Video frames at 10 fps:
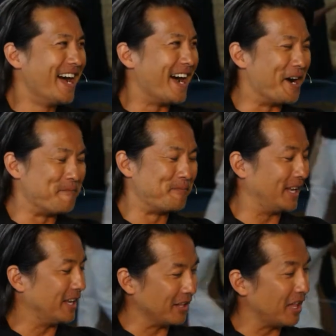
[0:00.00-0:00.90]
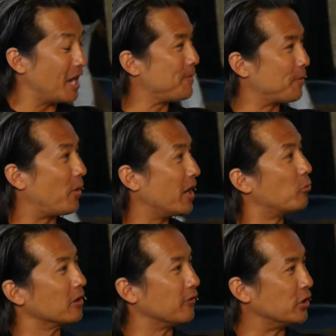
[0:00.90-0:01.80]
But a lot of people want to
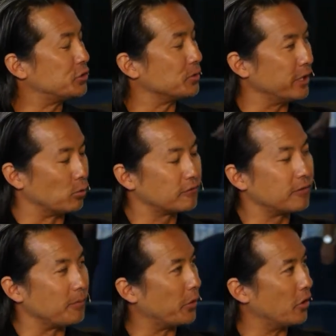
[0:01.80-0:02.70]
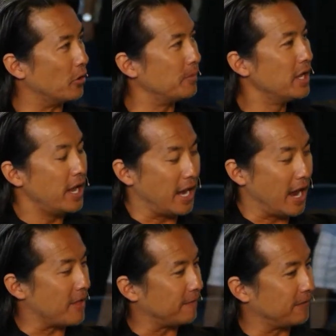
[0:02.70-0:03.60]
work virtually and work from their home and
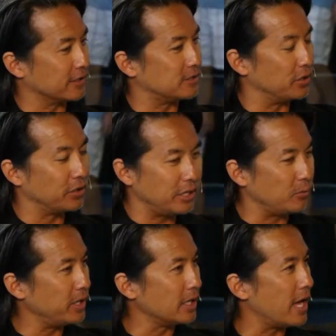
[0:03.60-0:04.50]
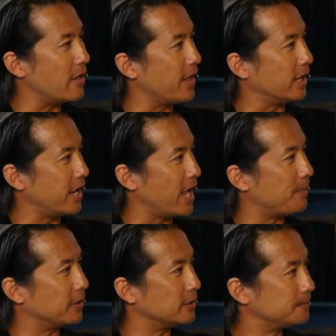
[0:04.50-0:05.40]
have that flexibility, and we allow that to
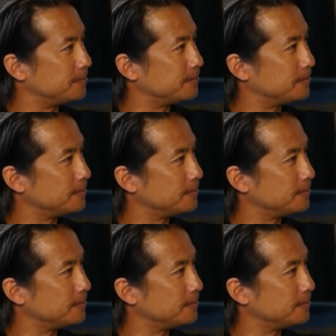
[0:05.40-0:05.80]
happen. And